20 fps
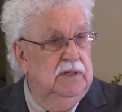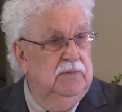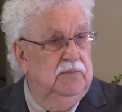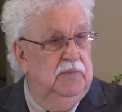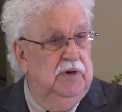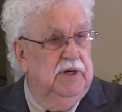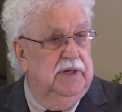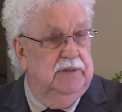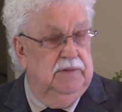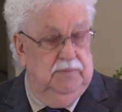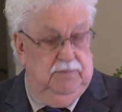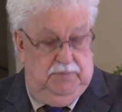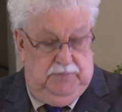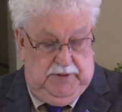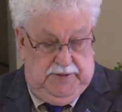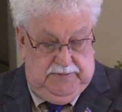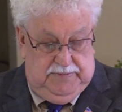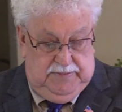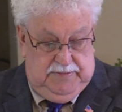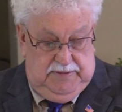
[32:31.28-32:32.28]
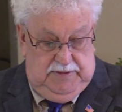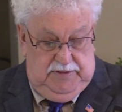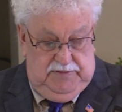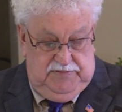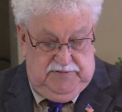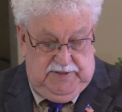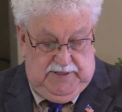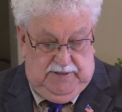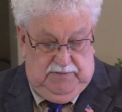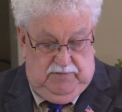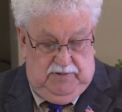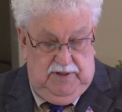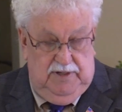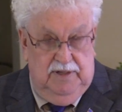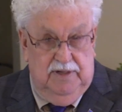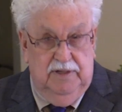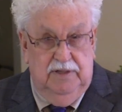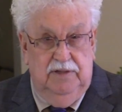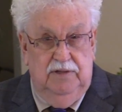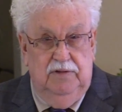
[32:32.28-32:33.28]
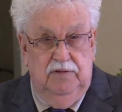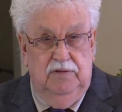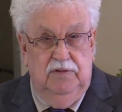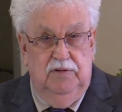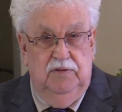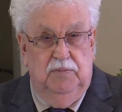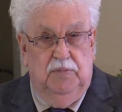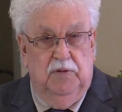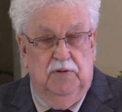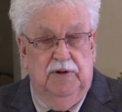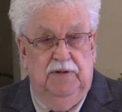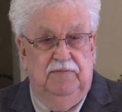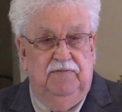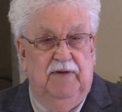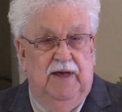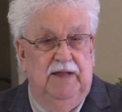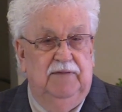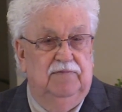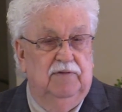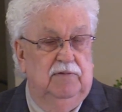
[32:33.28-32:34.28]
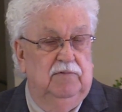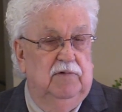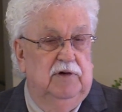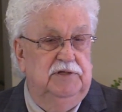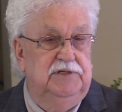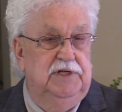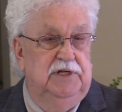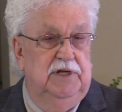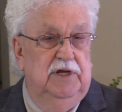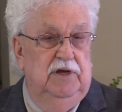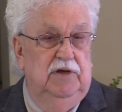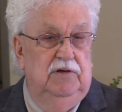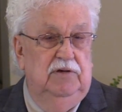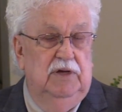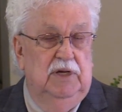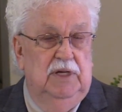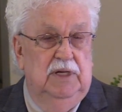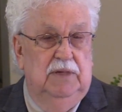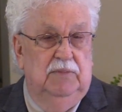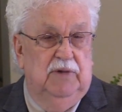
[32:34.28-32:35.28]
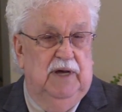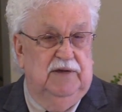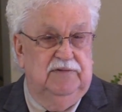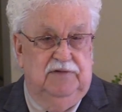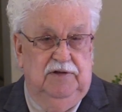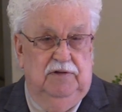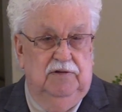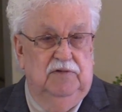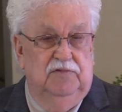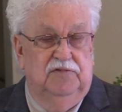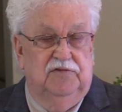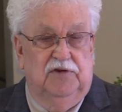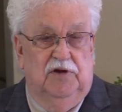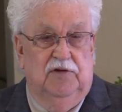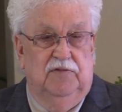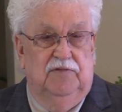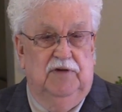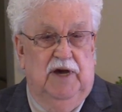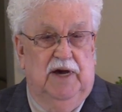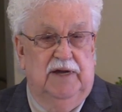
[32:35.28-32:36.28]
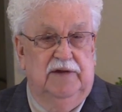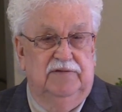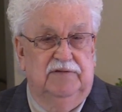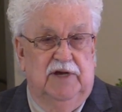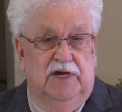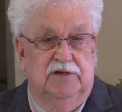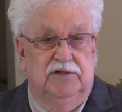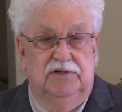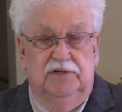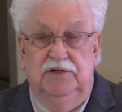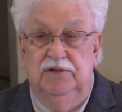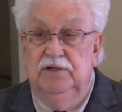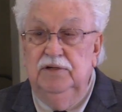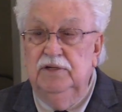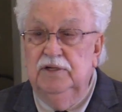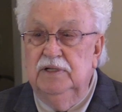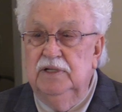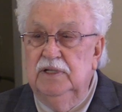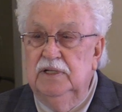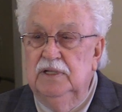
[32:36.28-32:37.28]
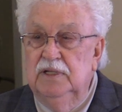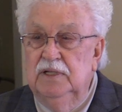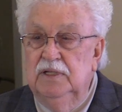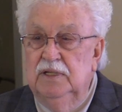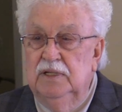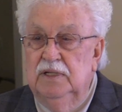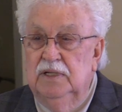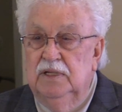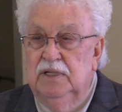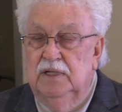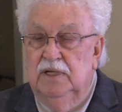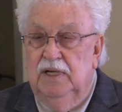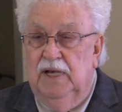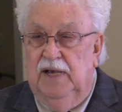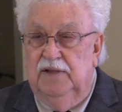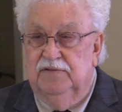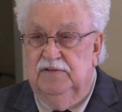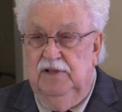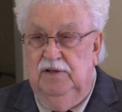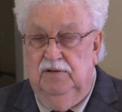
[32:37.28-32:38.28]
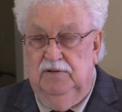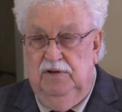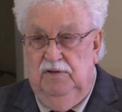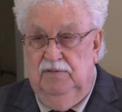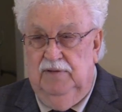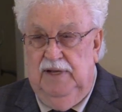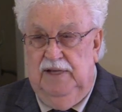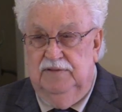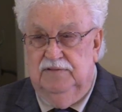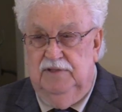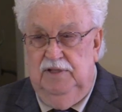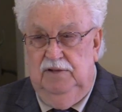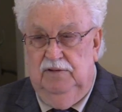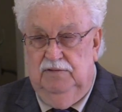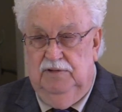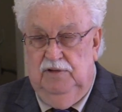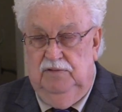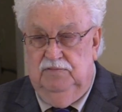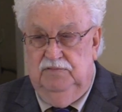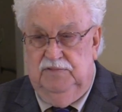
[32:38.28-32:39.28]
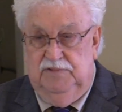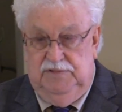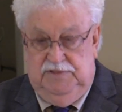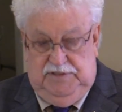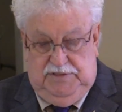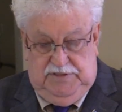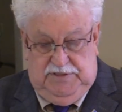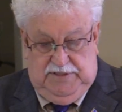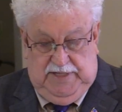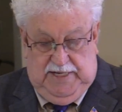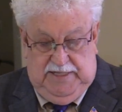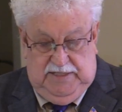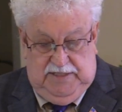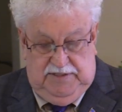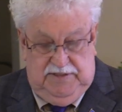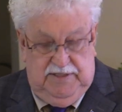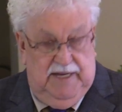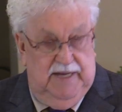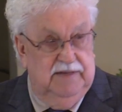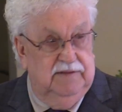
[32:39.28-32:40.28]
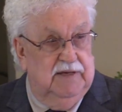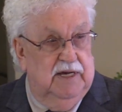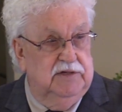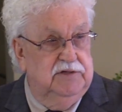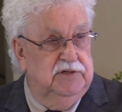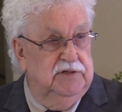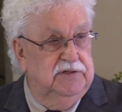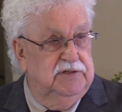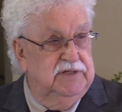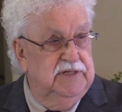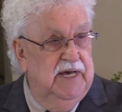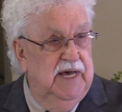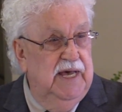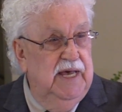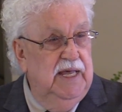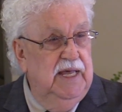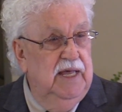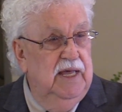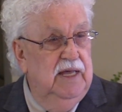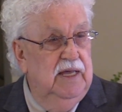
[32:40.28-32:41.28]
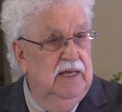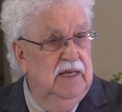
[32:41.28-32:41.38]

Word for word: But, but you say, well, you, you're pretty faithful in what you do, but I still don't serve God as I should. I still don't, I still don't say the things I should say.